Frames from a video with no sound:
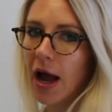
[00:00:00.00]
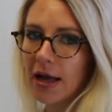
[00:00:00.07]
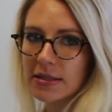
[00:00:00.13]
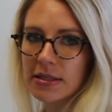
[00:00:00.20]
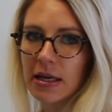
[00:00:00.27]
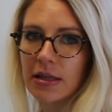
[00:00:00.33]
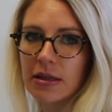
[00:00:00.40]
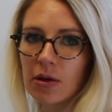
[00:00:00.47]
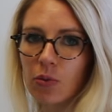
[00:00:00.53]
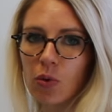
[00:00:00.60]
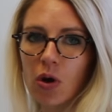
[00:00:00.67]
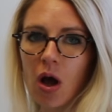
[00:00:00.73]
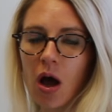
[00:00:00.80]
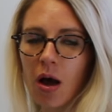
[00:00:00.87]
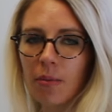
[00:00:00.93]
asset that will
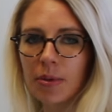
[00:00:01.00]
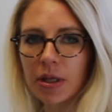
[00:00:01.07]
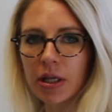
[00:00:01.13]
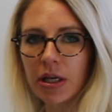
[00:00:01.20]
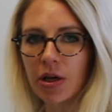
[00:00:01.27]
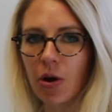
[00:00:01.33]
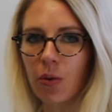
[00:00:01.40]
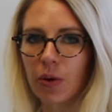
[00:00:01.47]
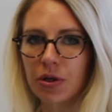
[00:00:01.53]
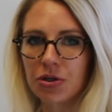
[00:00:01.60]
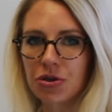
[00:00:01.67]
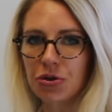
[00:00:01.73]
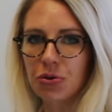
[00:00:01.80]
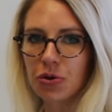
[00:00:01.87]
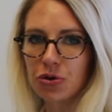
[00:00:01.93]
commonly go into the